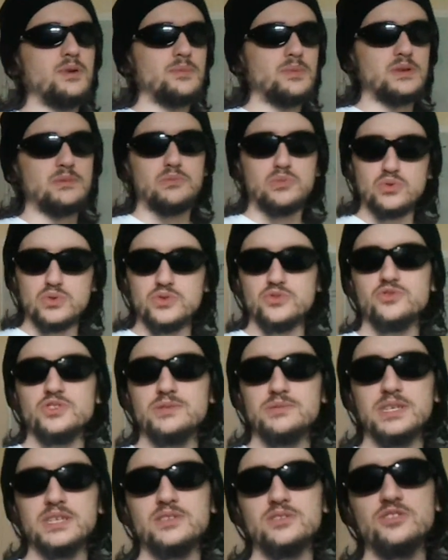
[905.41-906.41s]
It might be more
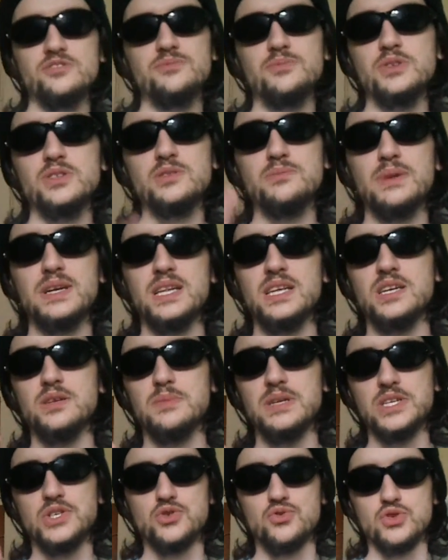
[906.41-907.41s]
than Dreamcast stuff, but it's mainly
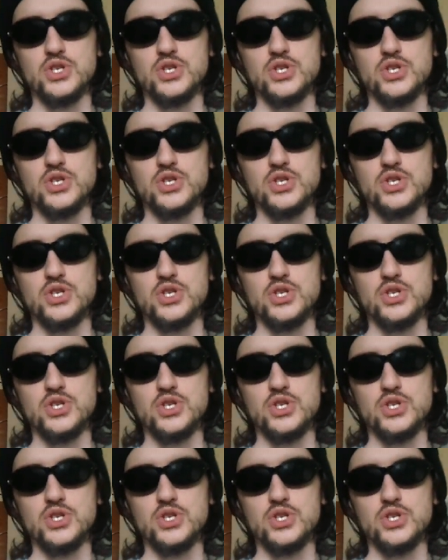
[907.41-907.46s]
going